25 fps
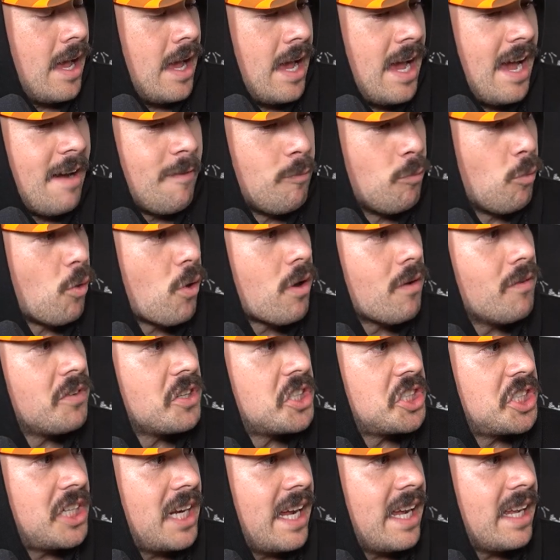have more of a
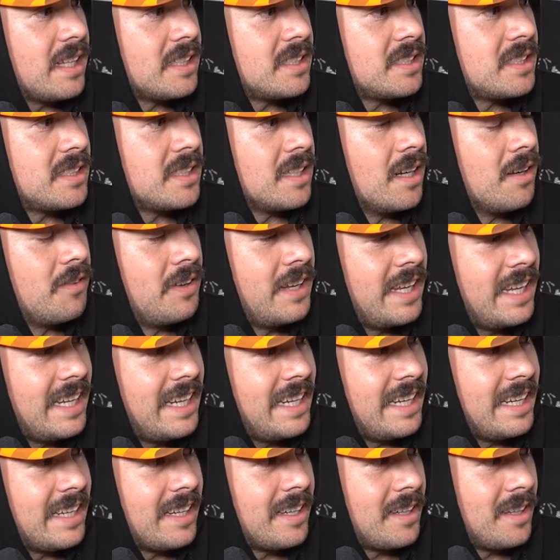chance of
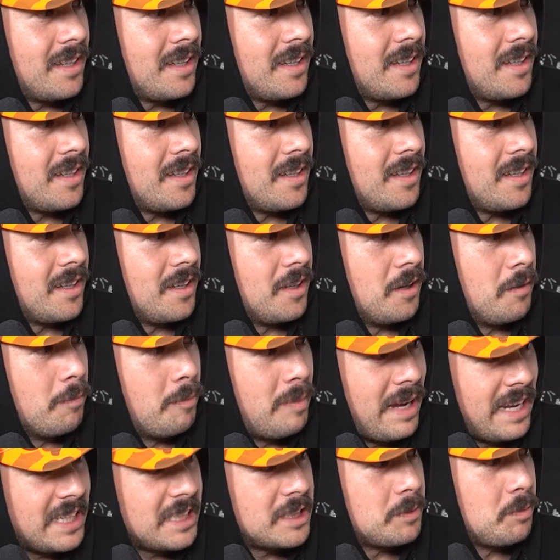hitting a
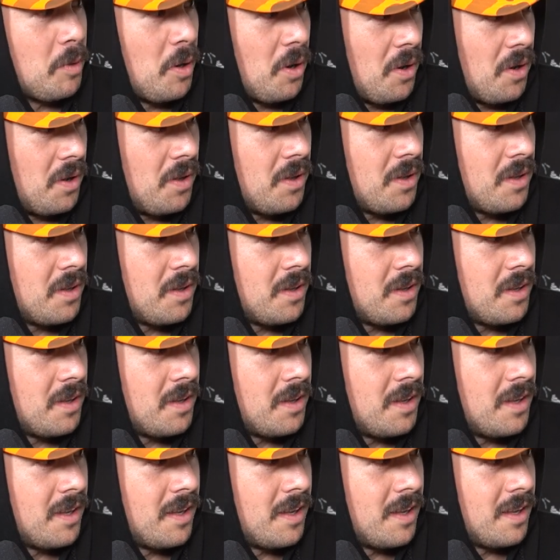baseball
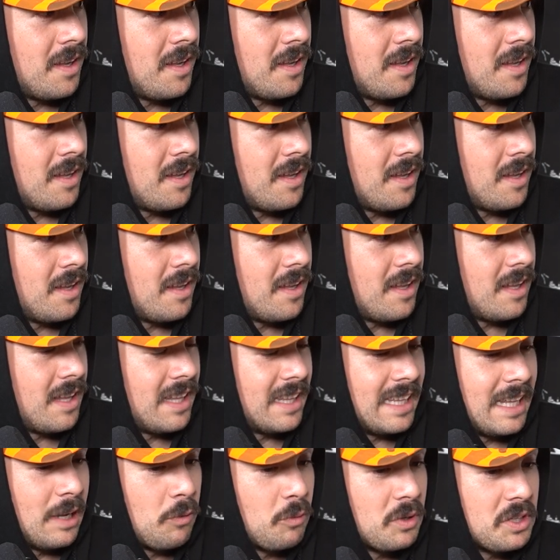
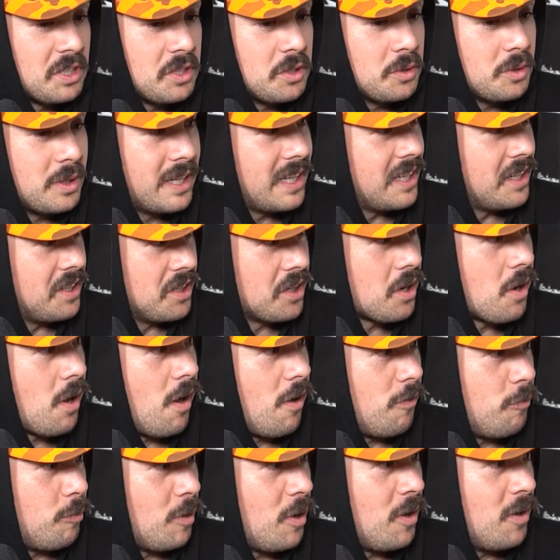than we do hitting a
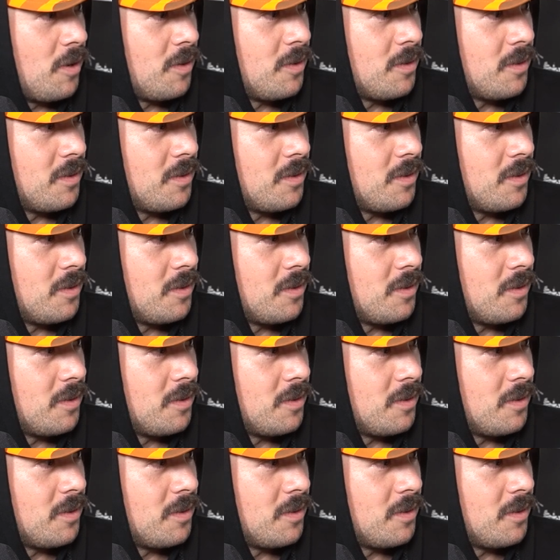golf ball.